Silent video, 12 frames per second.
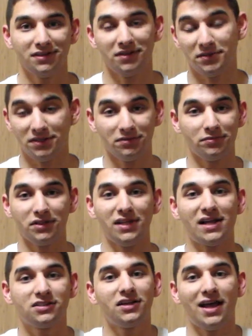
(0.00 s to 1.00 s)
I mean, but
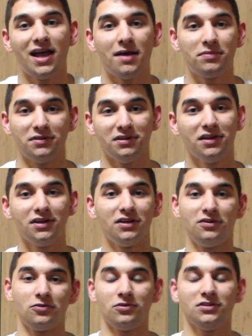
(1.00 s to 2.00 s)
that's going to happen,
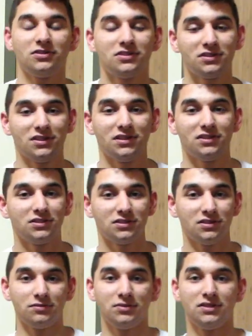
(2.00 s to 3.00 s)
of course. It's
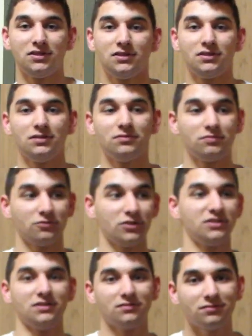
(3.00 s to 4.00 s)
going to be
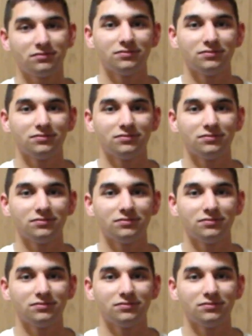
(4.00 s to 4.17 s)
freezing.